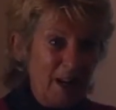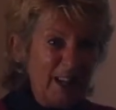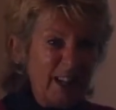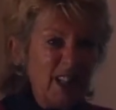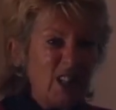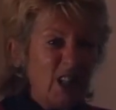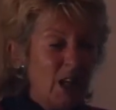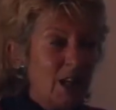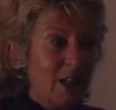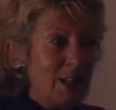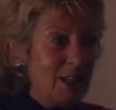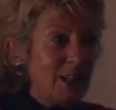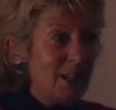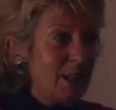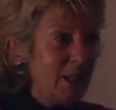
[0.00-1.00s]
I could
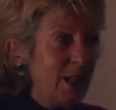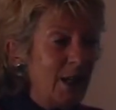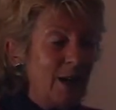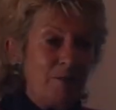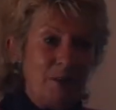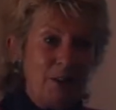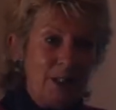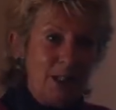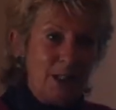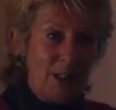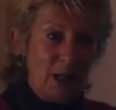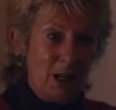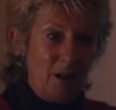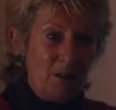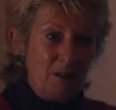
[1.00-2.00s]
see every
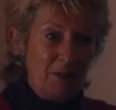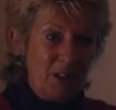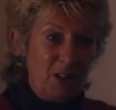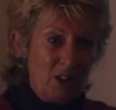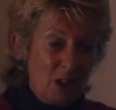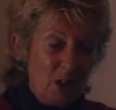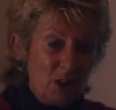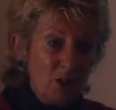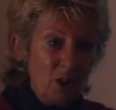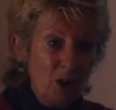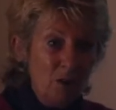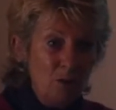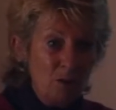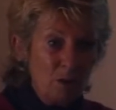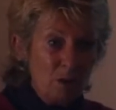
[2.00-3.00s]
detail of his
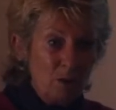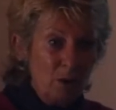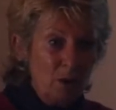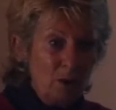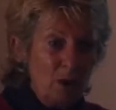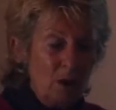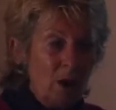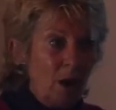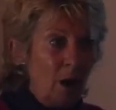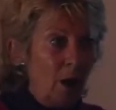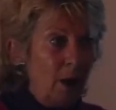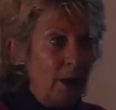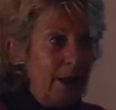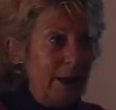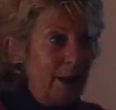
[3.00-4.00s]
toes.
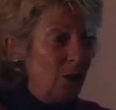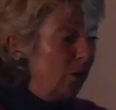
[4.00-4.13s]
He had